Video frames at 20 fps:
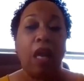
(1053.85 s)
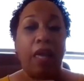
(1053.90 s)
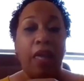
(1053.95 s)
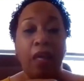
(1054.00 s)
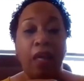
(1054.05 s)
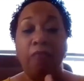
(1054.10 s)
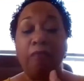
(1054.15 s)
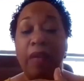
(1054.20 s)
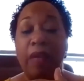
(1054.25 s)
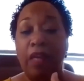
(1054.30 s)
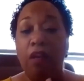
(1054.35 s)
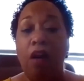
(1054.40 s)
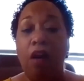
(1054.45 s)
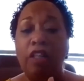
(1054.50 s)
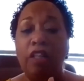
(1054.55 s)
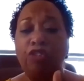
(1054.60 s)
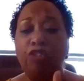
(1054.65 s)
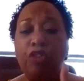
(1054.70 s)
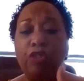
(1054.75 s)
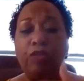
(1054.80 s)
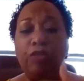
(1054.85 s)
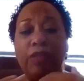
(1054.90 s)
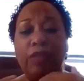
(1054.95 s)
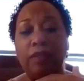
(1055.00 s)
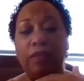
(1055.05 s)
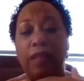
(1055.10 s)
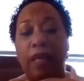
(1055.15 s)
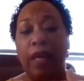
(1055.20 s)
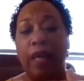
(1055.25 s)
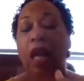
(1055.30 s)
It may cause you to
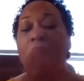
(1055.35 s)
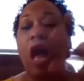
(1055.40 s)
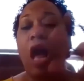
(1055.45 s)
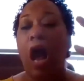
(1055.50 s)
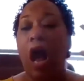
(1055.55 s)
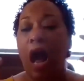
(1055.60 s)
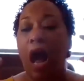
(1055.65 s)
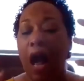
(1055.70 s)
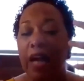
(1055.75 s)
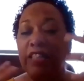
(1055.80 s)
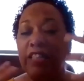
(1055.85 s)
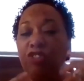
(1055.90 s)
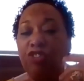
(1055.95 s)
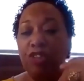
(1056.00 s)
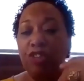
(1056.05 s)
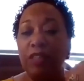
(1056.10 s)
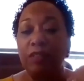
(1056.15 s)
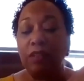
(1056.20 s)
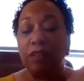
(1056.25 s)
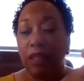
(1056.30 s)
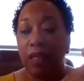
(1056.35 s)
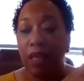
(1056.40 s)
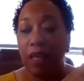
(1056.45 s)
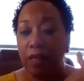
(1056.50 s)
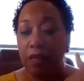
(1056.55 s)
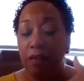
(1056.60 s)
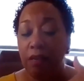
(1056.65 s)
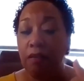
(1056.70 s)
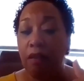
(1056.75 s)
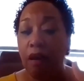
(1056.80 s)
say, I just
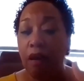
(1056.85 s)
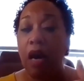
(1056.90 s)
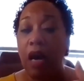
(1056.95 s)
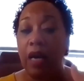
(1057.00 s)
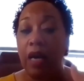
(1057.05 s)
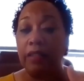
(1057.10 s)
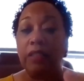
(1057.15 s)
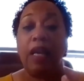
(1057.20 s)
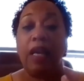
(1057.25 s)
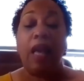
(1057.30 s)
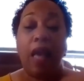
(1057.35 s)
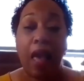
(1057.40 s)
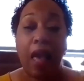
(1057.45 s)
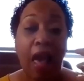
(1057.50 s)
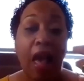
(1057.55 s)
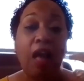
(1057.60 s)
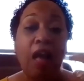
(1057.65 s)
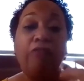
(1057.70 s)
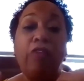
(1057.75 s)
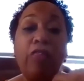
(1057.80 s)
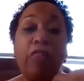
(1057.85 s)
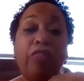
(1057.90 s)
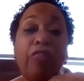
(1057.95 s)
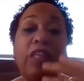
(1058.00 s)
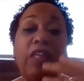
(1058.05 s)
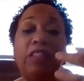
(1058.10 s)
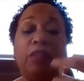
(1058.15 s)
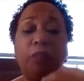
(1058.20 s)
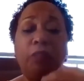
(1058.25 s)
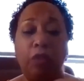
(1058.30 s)
cannot have
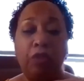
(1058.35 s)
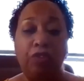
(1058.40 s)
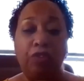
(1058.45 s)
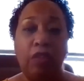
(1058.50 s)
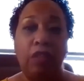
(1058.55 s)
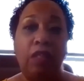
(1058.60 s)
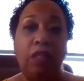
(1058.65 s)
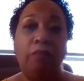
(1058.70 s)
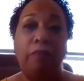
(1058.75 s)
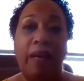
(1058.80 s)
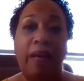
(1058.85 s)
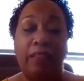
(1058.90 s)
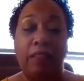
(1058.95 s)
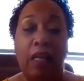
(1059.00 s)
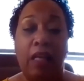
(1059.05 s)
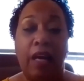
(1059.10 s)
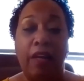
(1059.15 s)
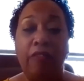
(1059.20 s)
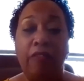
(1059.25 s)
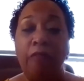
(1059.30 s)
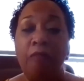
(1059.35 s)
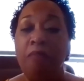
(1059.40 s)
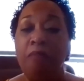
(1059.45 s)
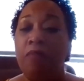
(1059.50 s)
this person in my life